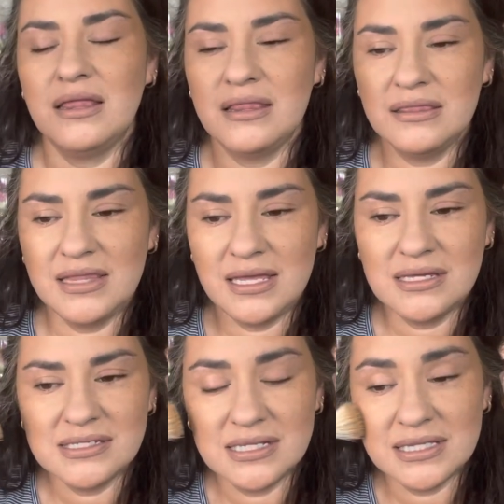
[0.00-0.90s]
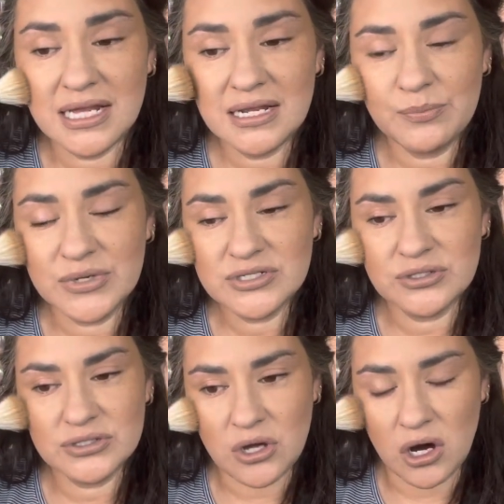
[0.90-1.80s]
the synthetic
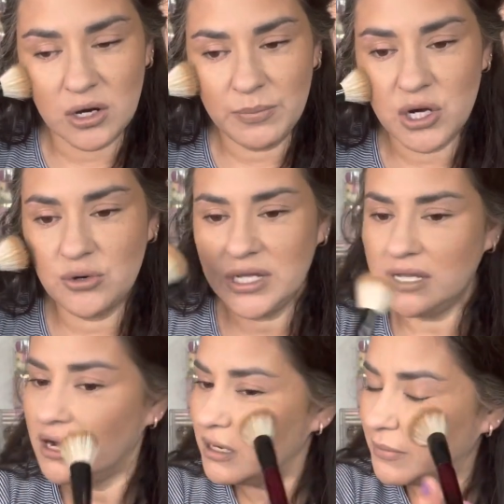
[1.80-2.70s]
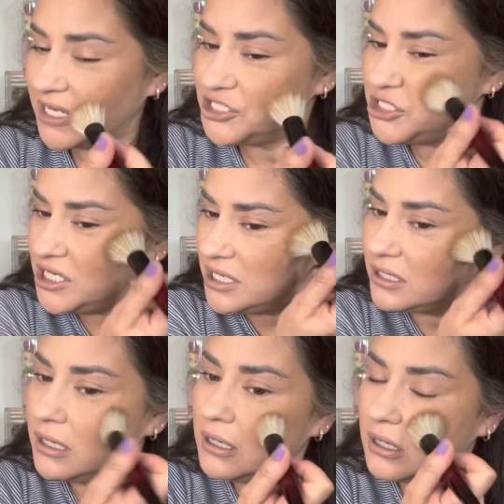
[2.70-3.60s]
bristles are pokey on my cheek,
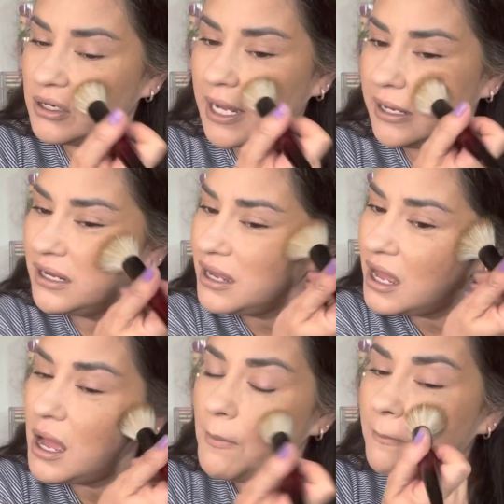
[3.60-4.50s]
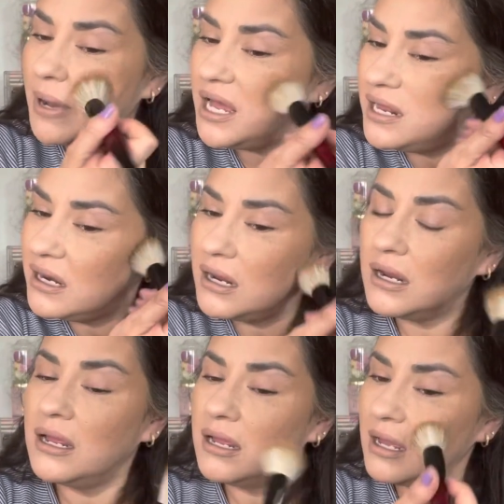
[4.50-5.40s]
okay? But
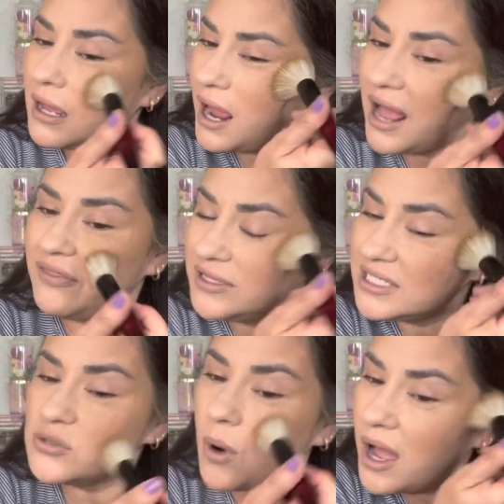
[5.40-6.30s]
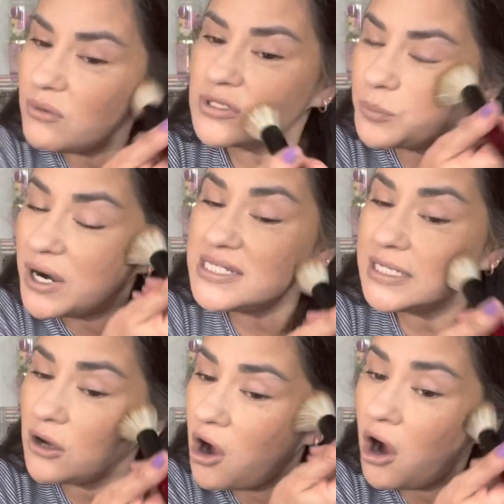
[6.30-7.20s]
I think that's why I was
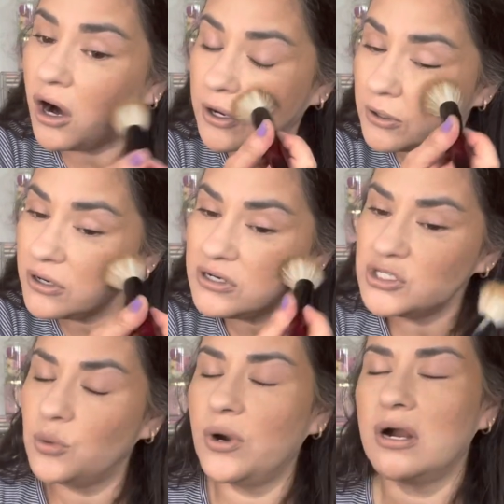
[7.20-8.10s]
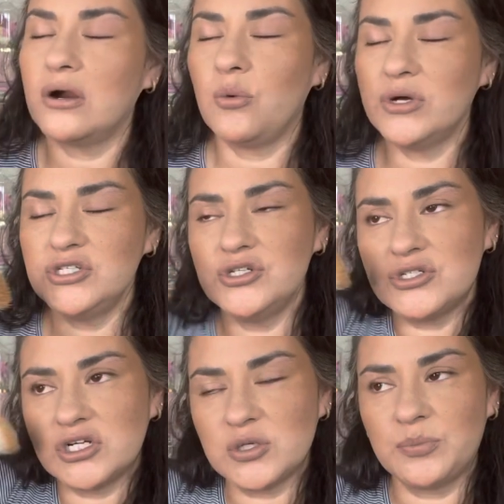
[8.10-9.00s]
pressing harder to where once you
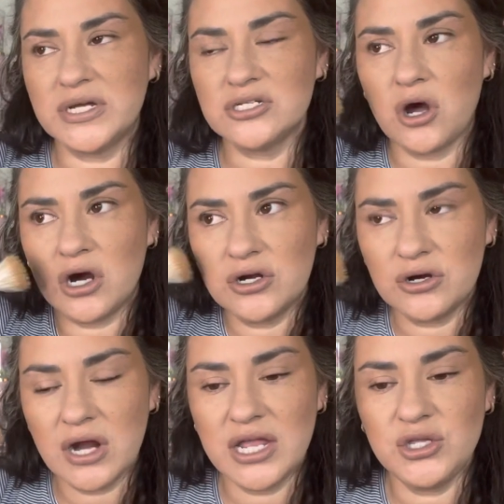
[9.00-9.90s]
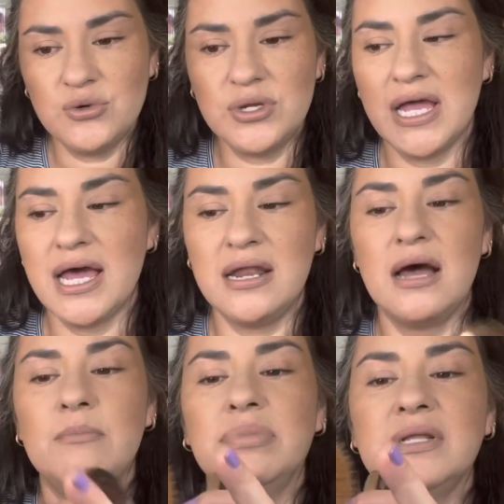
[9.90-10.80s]
start to press harder and you get
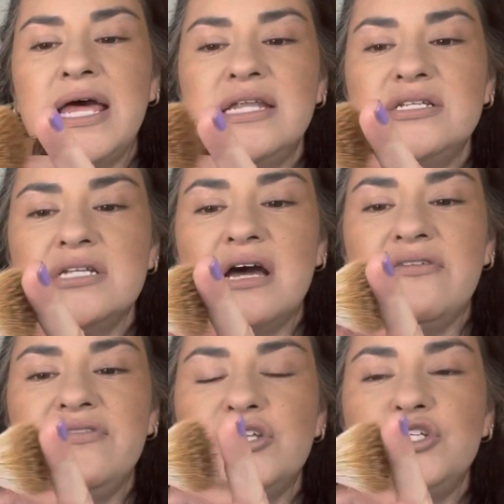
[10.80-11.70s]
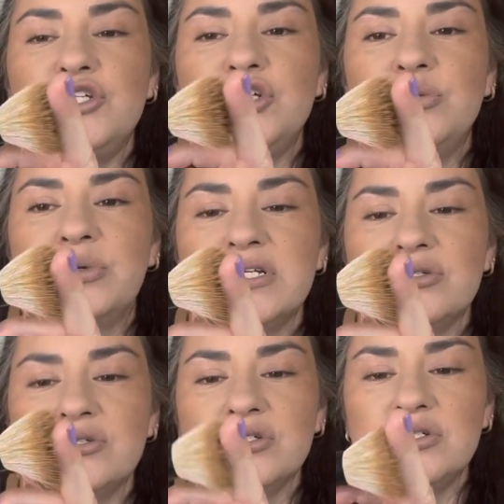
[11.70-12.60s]
a blend of the two
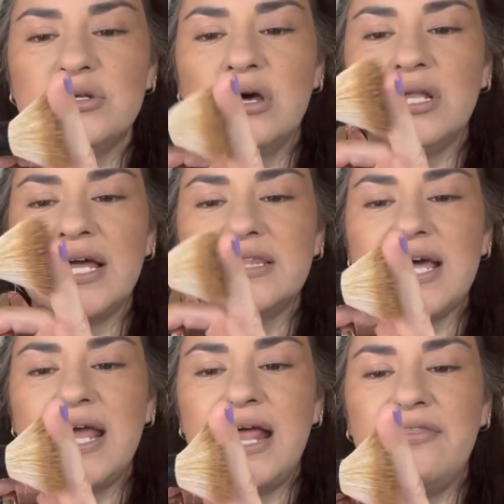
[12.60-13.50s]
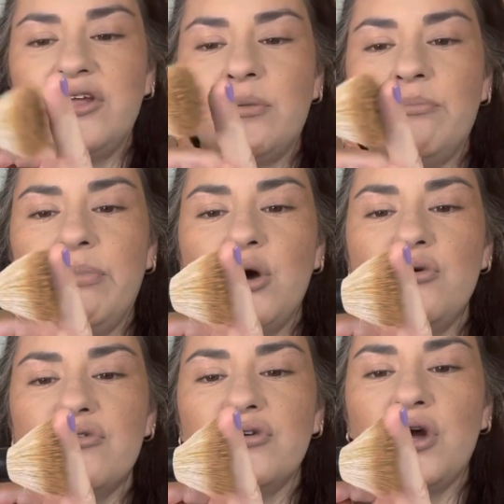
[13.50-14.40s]
bristles like that and they're
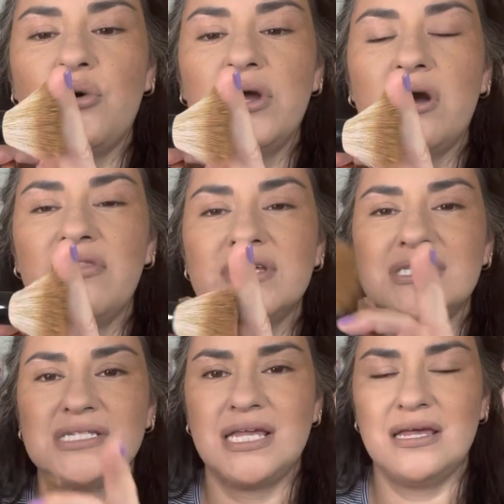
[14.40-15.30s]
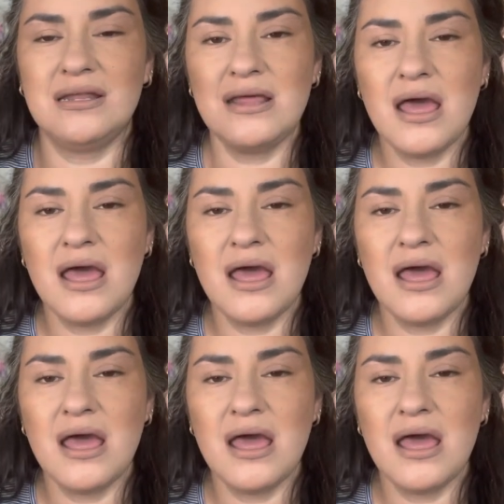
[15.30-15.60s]
both going on the skin,